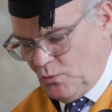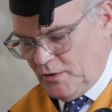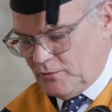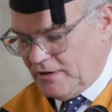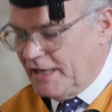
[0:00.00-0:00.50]

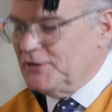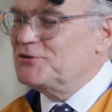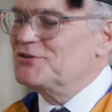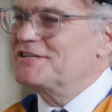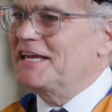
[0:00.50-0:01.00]
We would like you
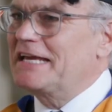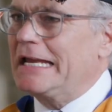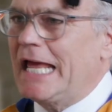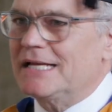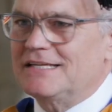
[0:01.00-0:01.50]
to stay
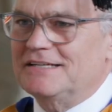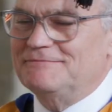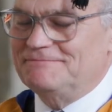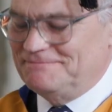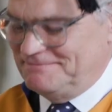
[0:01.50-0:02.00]
connected
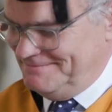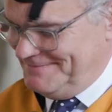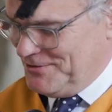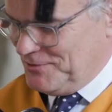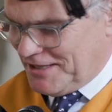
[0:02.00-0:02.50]

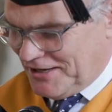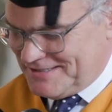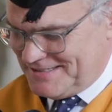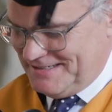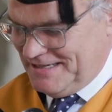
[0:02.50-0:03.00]
with
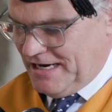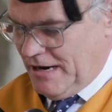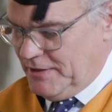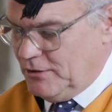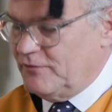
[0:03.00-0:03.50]
us,
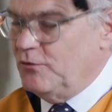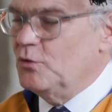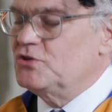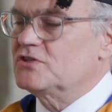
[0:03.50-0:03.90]
and we look forward to